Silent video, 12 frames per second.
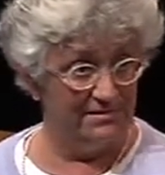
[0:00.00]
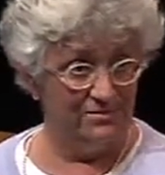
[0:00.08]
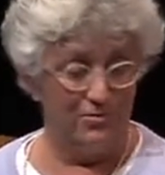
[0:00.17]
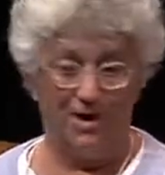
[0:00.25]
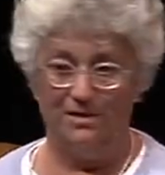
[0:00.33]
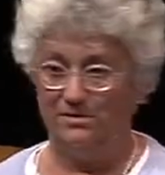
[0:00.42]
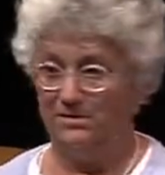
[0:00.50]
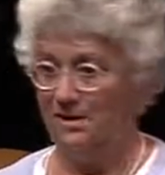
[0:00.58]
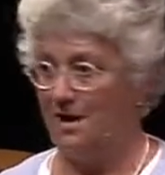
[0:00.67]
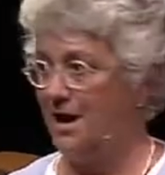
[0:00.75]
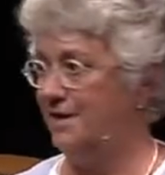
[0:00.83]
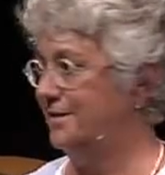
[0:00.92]
well, the
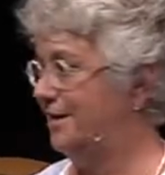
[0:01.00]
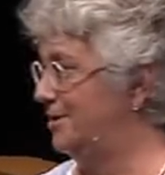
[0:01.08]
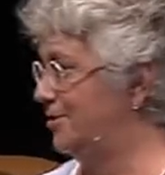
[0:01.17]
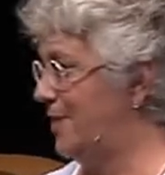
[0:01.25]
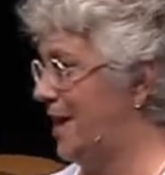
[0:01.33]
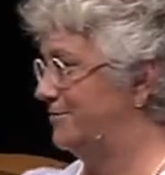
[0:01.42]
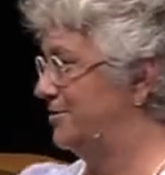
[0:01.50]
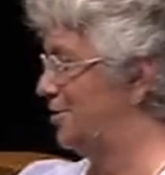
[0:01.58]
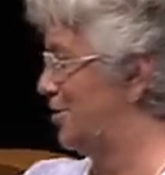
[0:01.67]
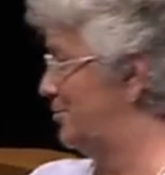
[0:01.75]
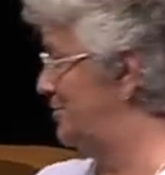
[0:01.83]
kind that you have to go